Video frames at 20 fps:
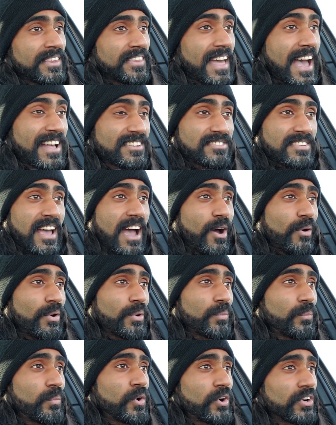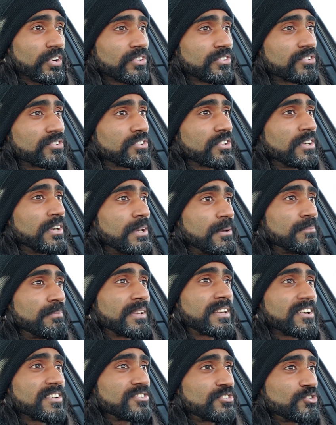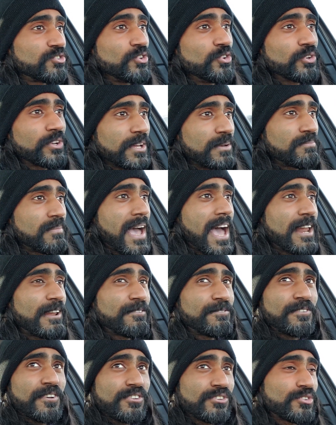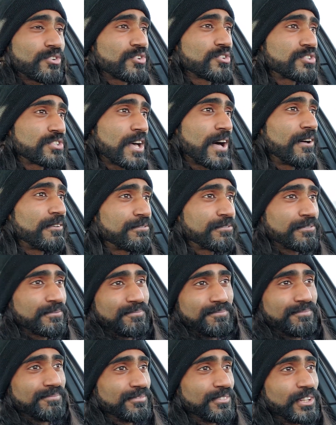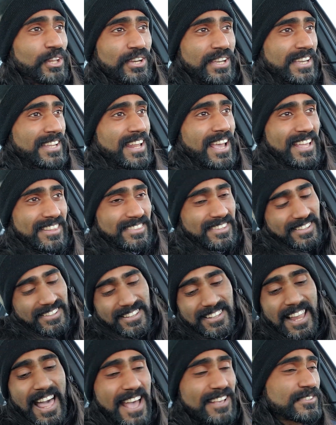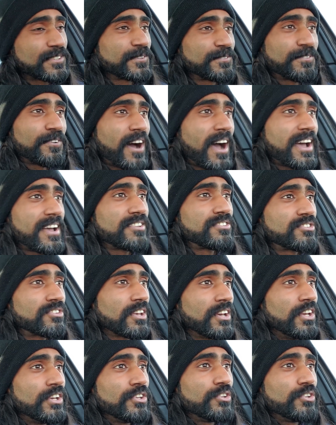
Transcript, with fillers: That's how it works. Because you can manifest yourself looking at the classifieds,